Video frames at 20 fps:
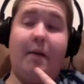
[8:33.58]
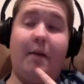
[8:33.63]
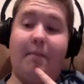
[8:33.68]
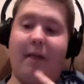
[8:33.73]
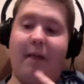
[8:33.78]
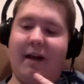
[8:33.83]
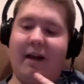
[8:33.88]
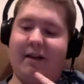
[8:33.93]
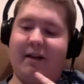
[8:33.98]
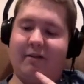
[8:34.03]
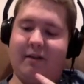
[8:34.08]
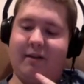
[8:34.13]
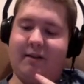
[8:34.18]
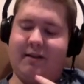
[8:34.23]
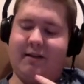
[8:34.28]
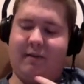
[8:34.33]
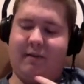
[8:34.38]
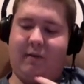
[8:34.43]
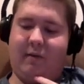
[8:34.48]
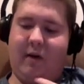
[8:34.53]

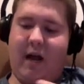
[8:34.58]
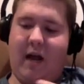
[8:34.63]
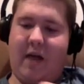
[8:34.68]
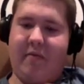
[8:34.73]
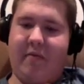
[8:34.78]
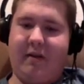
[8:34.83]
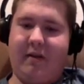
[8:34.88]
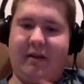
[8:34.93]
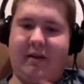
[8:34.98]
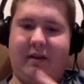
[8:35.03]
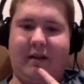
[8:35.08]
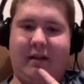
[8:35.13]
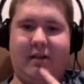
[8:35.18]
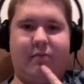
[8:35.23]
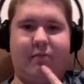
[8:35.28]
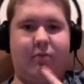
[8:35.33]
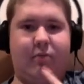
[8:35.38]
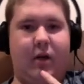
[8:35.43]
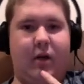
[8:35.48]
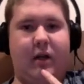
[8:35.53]
migrants for everything
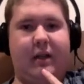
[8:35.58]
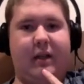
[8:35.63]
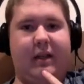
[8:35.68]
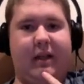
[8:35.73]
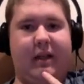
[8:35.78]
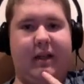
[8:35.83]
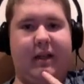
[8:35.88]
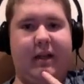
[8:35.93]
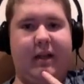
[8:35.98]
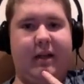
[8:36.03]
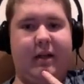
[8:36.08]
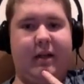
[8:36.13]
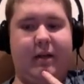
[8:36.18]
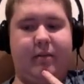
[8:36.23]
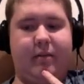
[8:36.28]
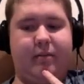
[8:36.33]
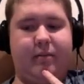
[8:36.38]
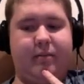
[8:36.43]
that's wrong in the kingdom.